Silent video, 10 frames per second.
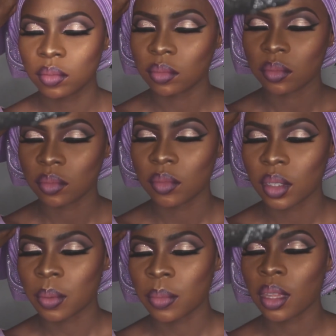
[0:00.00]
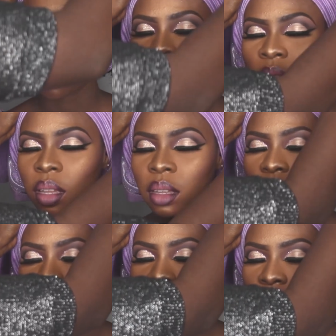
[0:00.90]
and you keep following the
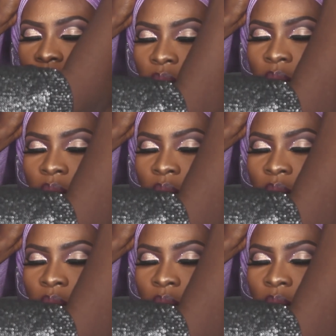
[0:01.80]
pleats through